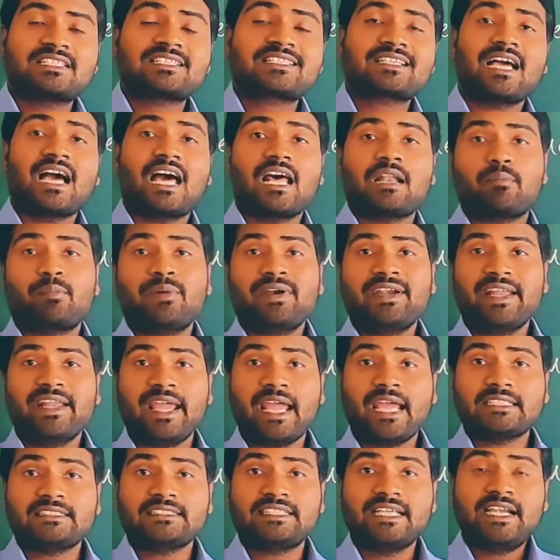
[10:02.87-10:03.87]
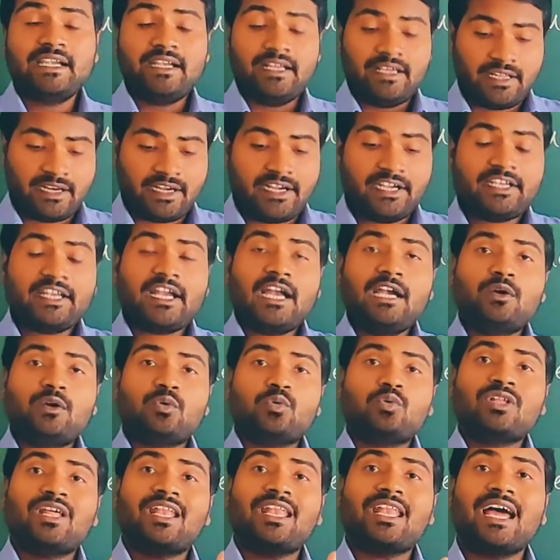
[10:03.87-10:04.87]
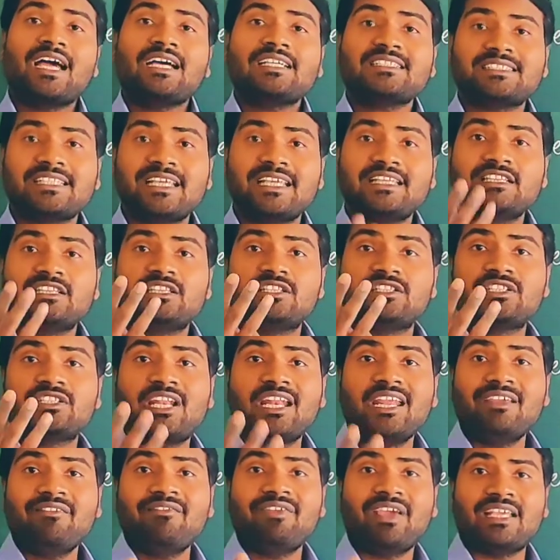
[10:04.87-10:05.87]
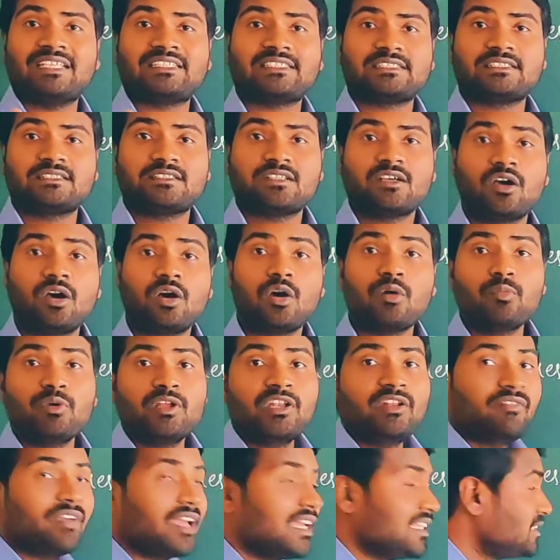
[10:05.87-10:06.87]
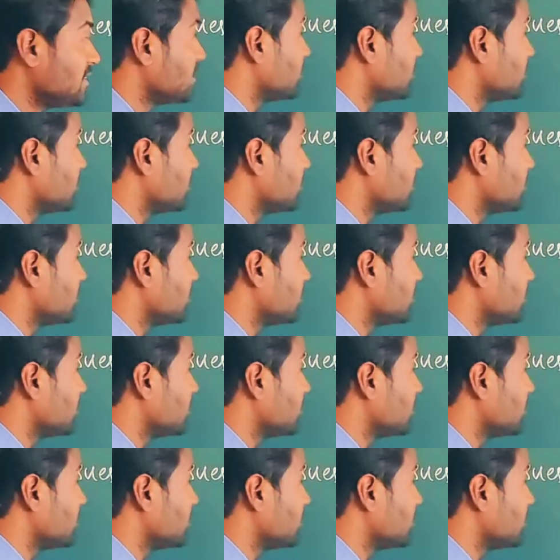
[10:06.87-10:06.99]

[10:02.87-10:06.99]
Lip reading: carbon dioxide return to the lungs in 3 ways. How many ways?